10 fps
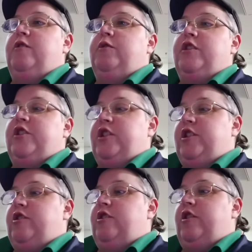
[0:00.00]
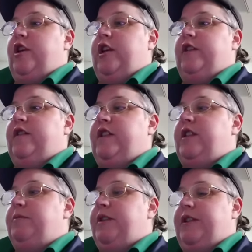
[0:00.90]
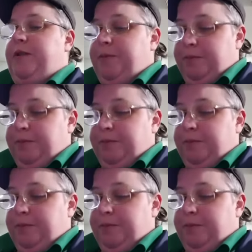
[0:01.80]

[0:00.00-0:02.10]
with ginger and cinnamon.